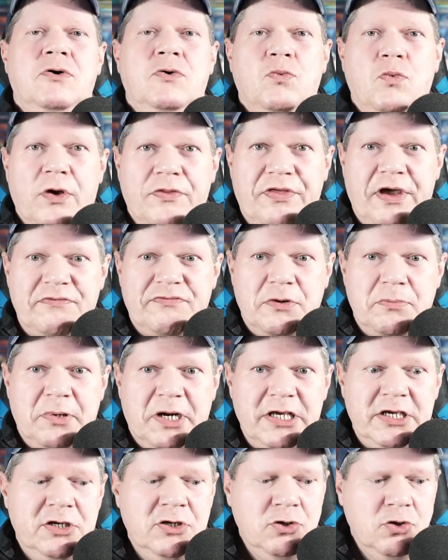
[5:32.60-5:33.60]
with
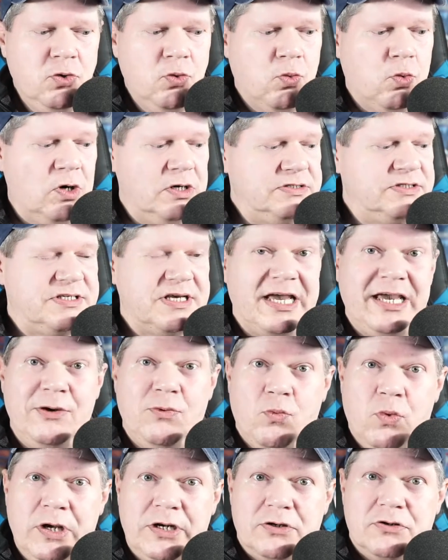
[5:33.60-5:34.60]
everybody who was a
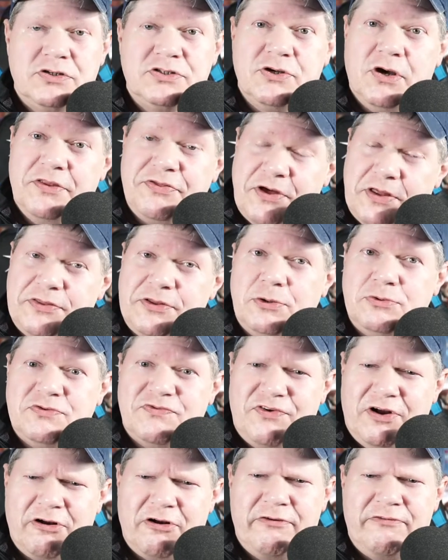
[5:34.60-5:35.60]
winner. So I thought that was
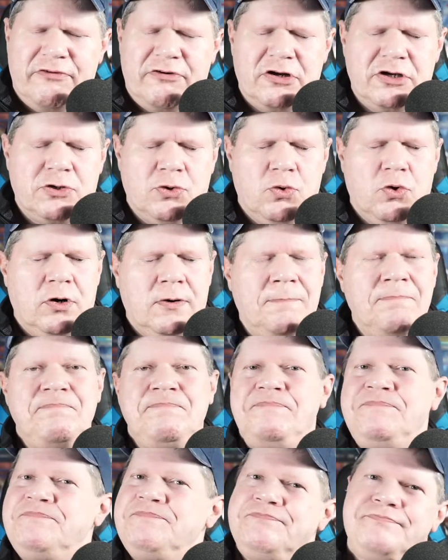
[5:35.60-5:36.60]
very, very cool.
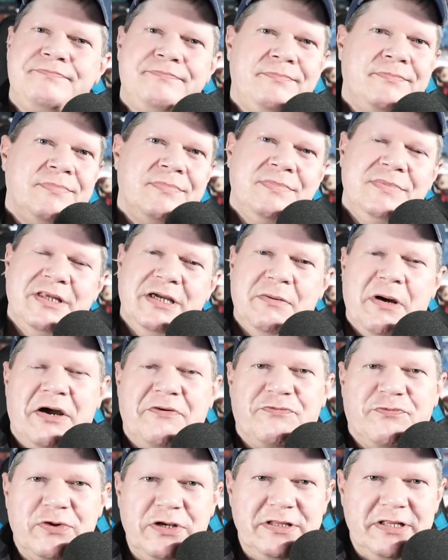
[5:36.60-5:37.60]

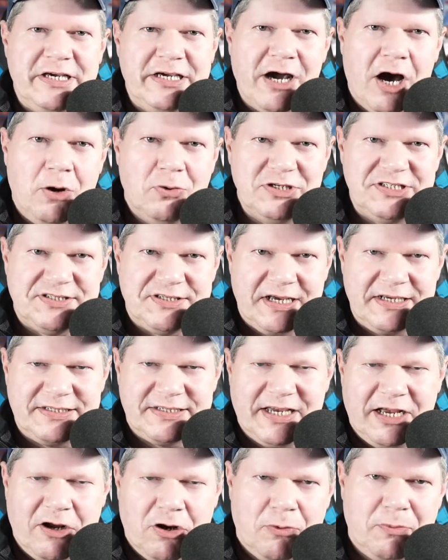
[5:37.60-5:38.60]
But Free League always takes
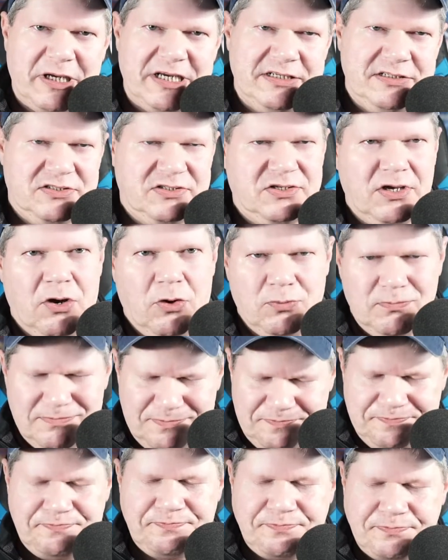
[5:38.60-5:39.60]
care of me. So
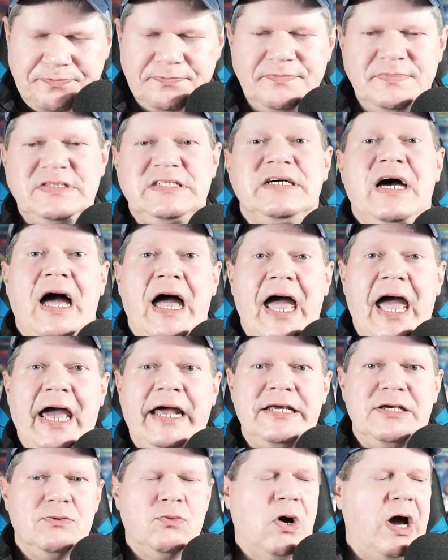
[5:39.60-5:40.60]

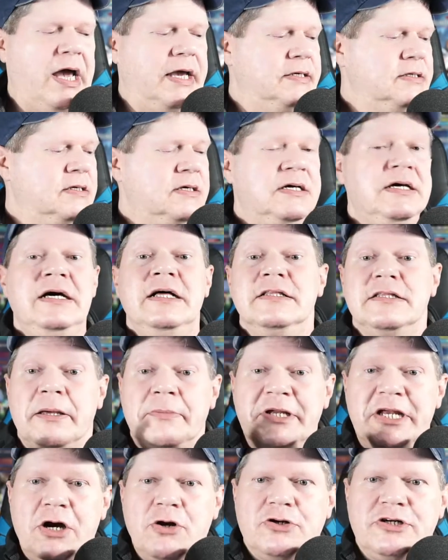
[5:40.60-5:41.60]
anyway, let
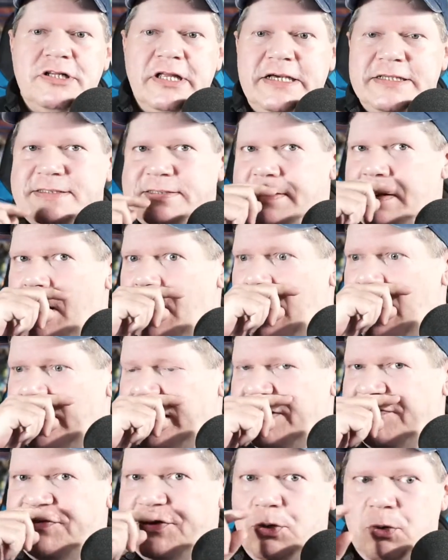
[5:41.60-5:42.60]
me know, Clint, uh,
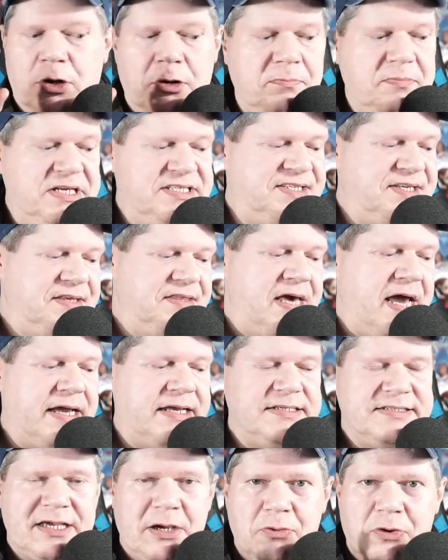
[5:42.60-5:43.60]
if you are missing that
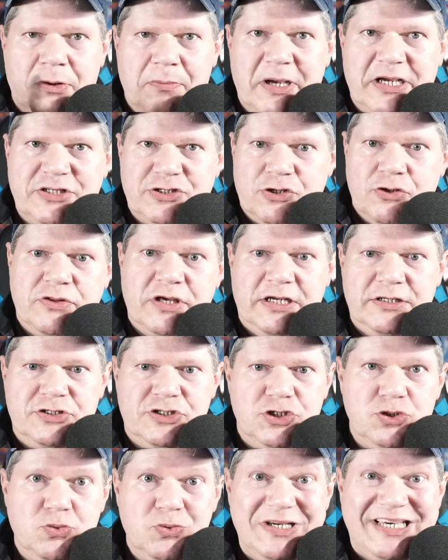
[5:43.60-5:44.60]
because I want to make sure that
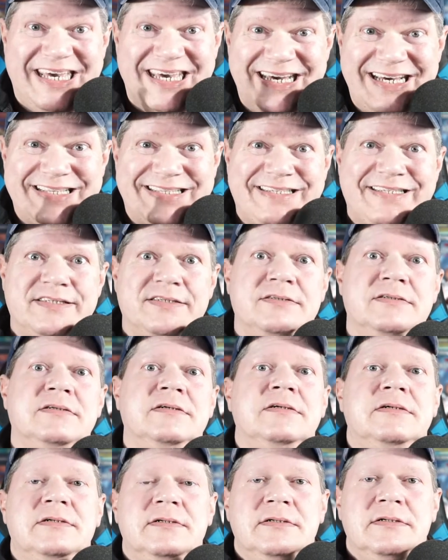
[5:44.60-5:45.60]
you get
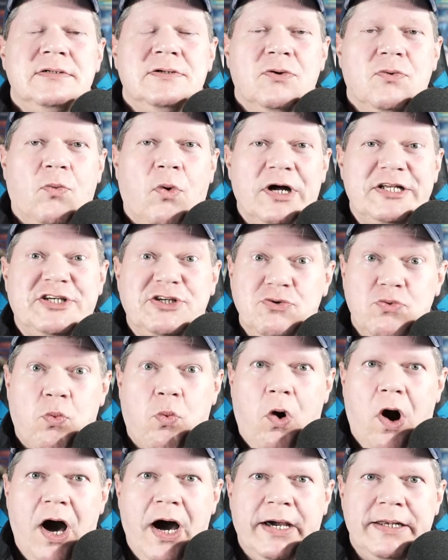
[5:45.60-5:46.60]
what you
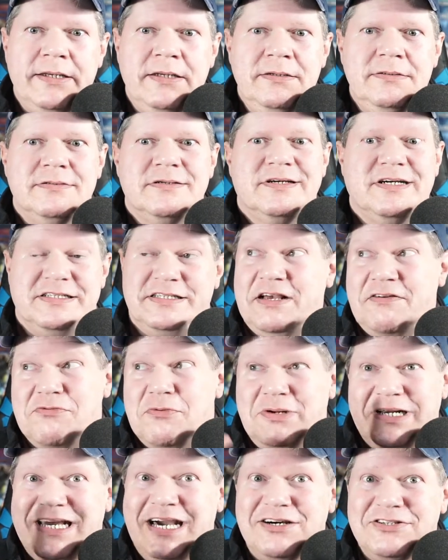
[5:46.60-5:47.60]
won because
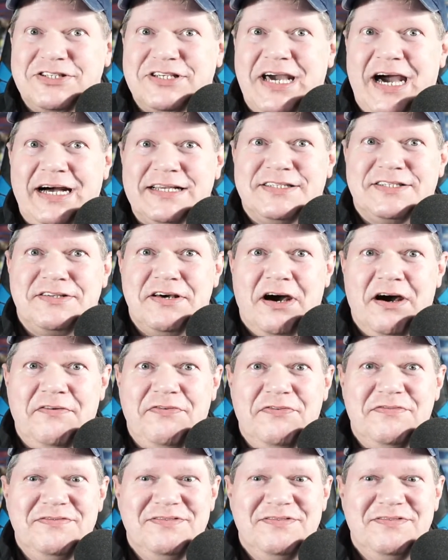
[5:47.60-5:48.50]
everybody else got stuff.